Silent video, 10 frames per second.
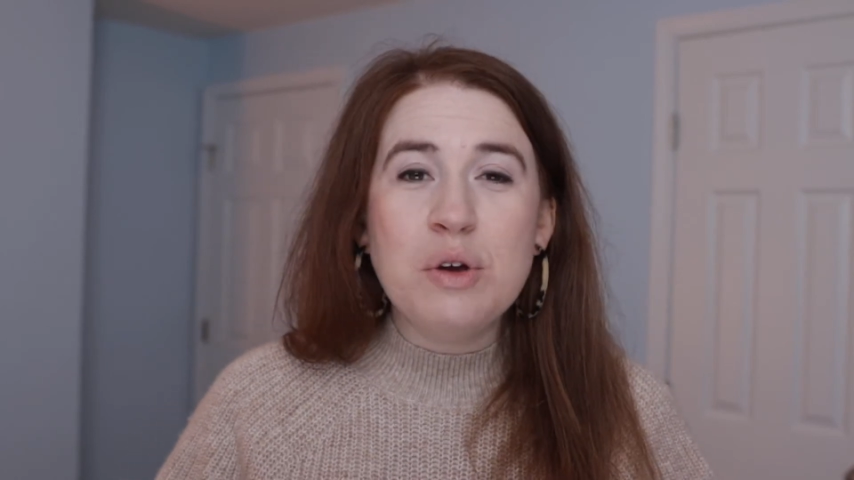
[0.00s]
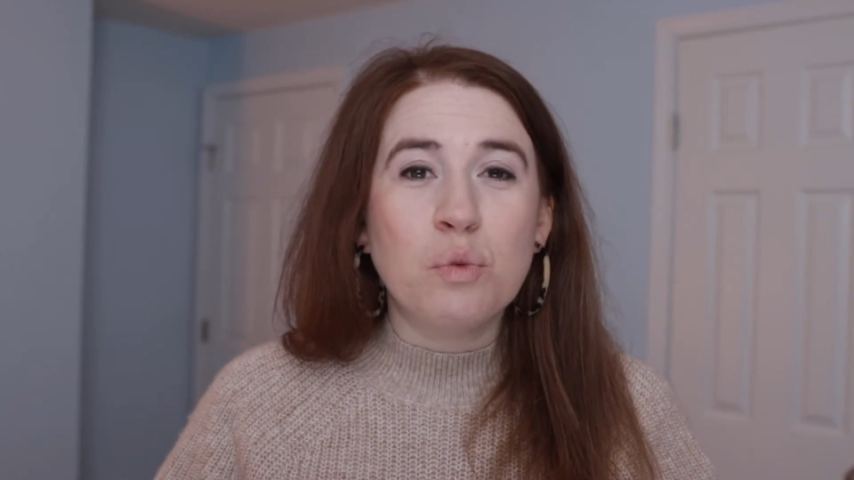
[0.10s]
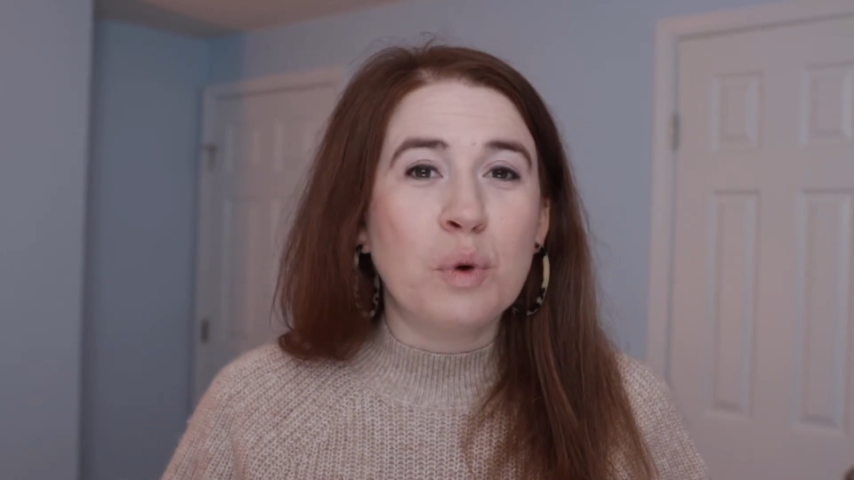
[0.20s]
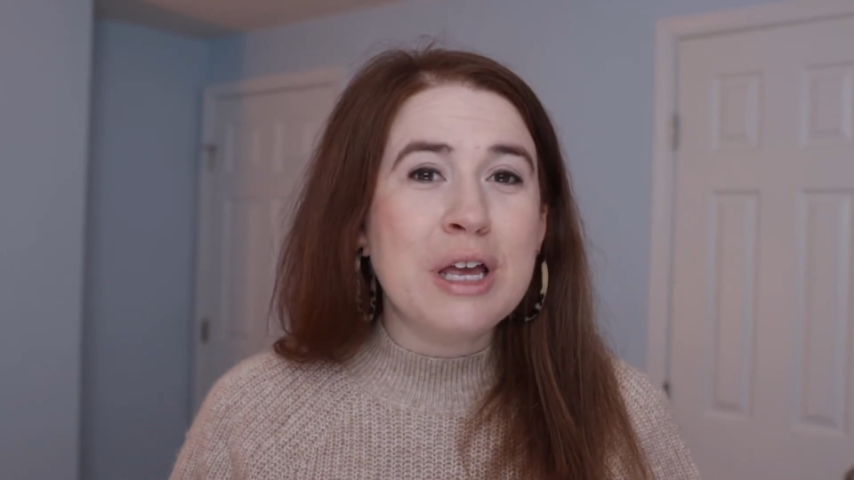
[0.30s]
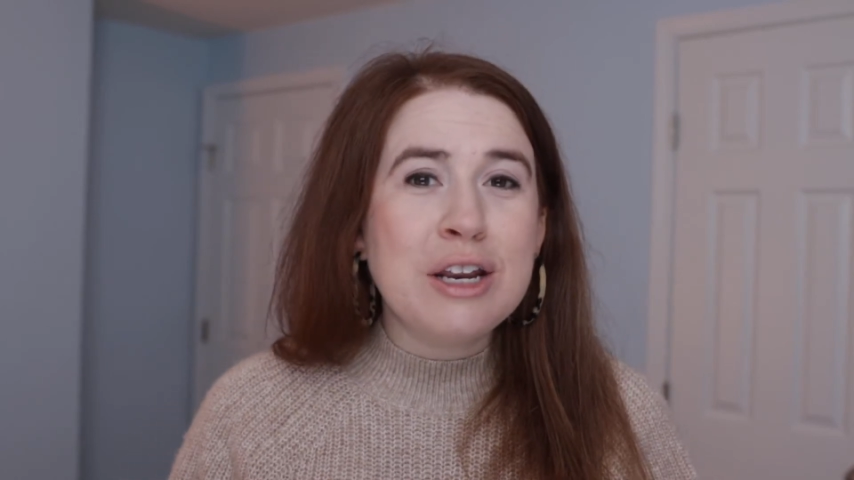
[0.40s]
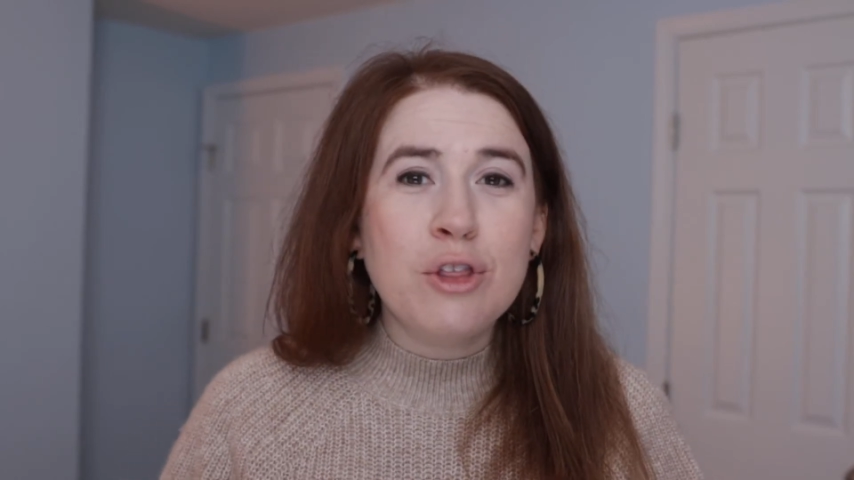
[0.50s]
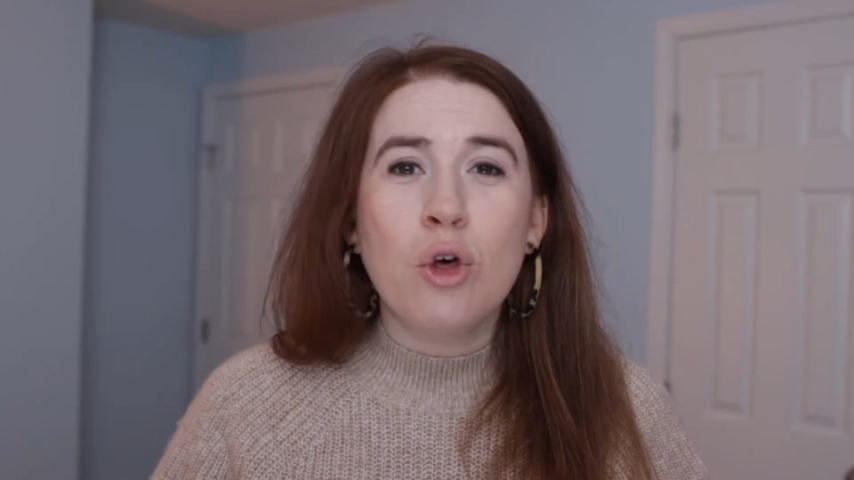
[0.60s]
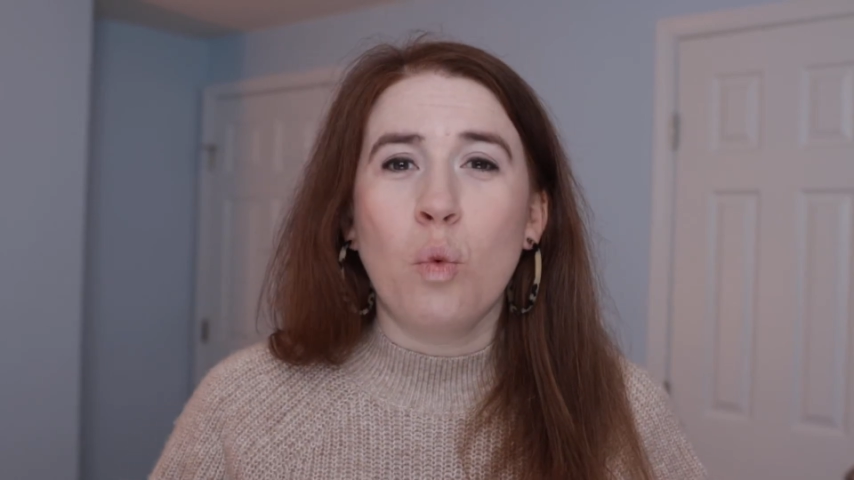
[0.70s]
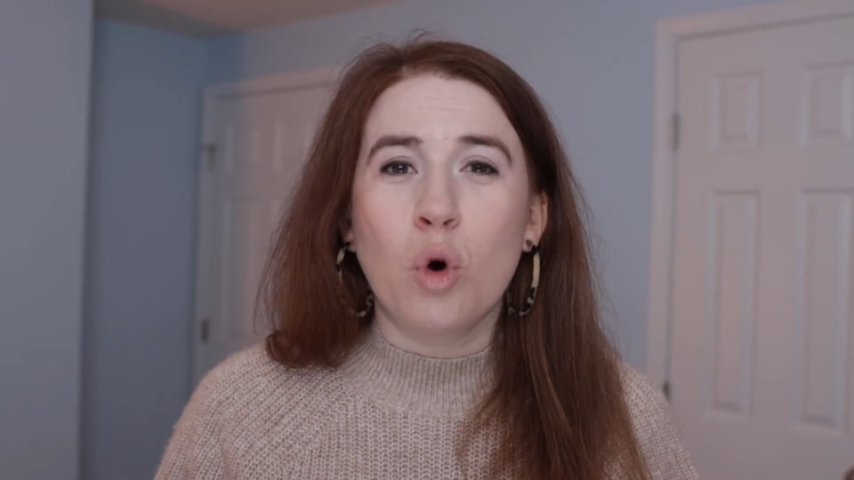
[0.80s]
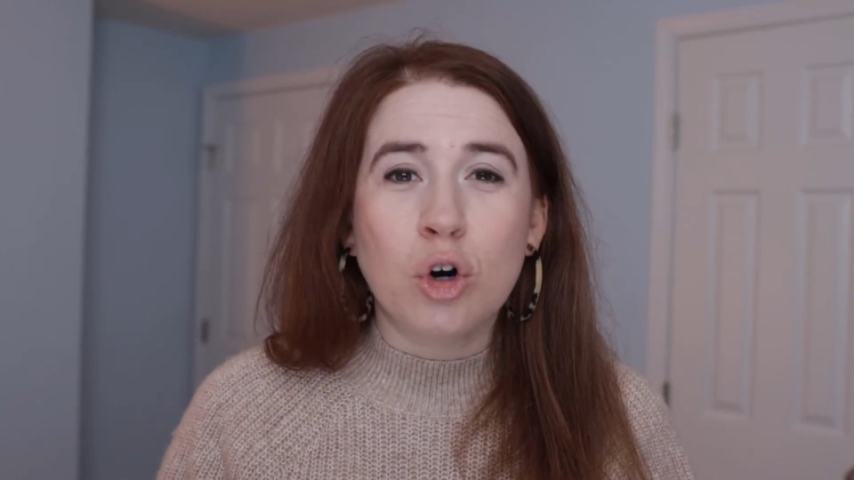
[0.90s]
rid the
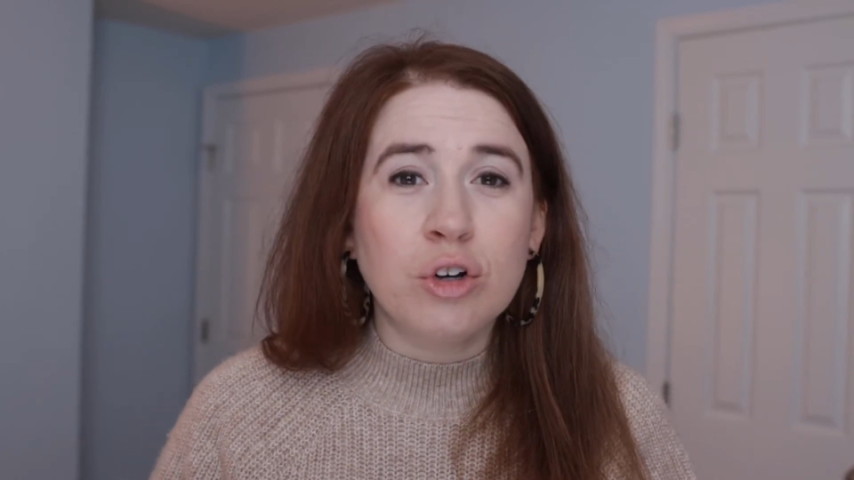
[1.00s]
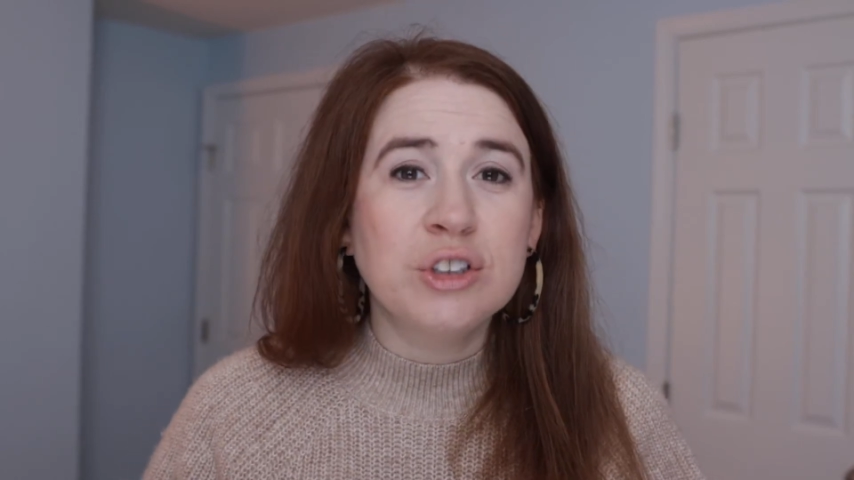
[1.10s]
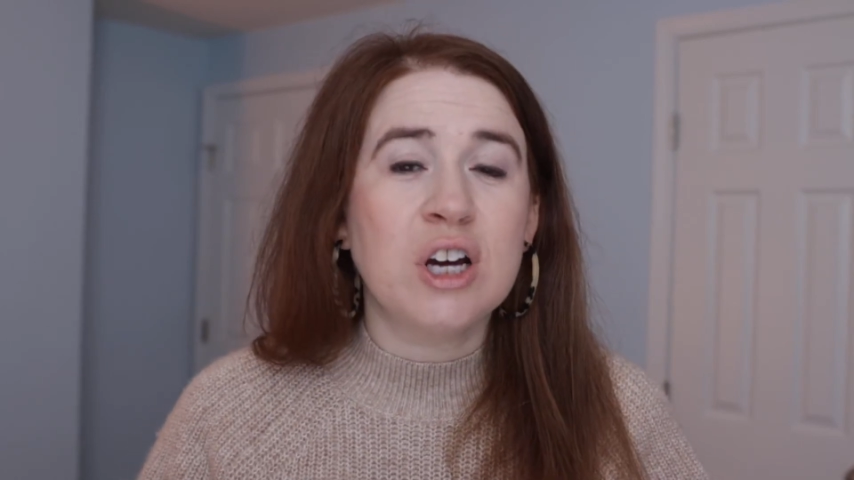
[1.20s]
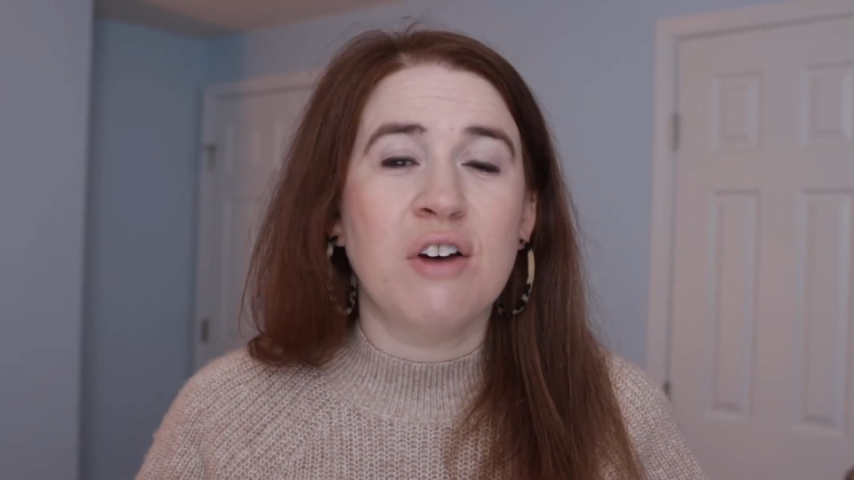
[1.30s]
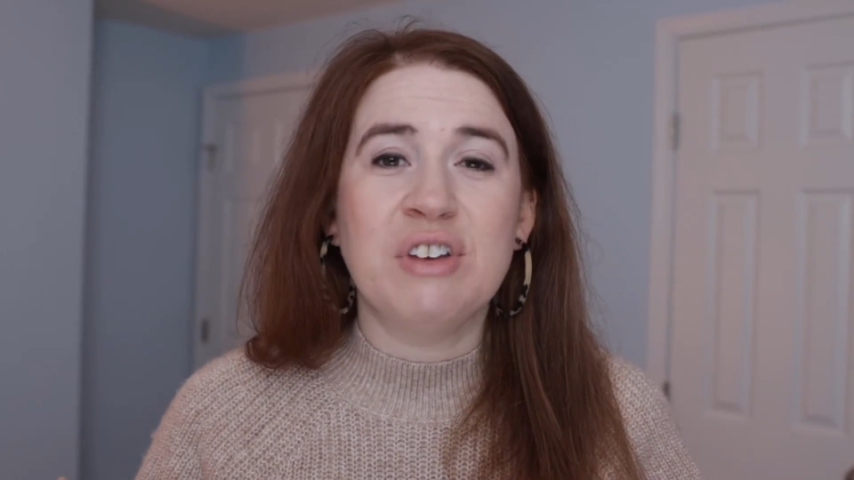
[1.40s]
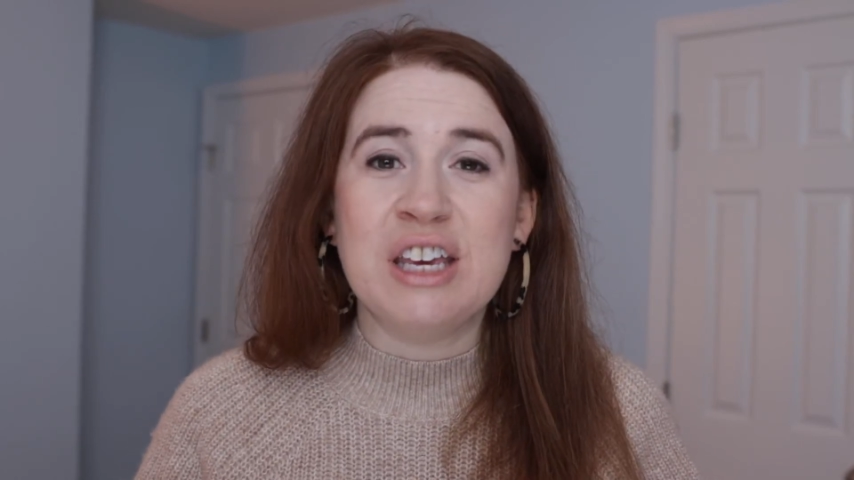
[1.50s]
world of